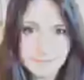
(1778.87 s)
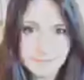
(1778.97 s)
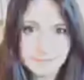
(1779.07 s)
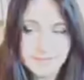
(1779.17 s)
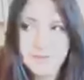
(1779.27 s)

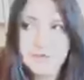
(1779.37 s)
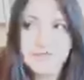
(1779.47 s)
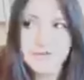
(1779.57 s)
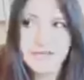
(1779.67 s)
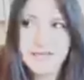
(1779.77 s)
People
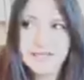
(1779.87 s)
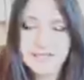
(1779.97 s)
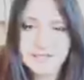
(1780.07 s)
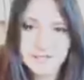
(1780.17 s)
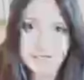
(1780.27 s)
forget
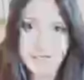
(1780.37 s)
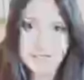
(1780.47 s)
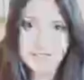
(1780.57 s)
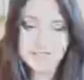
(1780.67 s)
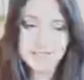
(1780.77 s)
that the
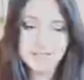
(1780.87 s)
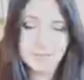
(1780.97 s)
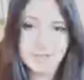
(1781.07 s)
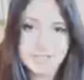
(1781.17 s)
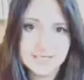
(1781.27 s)
Nazis and the
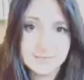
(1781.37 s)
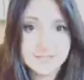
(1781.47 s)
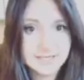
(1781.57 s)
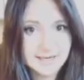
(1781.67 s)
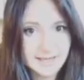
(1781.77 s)
Muslims
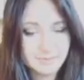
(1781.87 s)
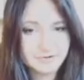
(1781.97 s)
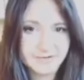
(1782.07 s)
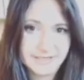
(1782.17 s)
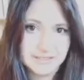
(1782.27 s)

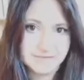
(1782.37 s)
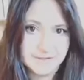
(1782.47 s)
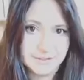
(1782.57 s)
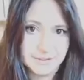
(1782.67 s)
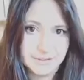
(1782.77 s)
collaborated for
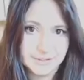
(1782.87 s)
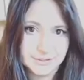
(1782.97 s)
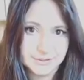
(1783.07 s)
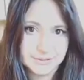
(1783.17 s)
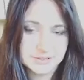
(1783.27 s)
the
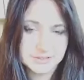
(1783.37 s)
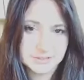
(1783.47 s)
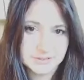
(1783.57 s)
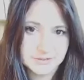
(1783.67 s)
Holocaust.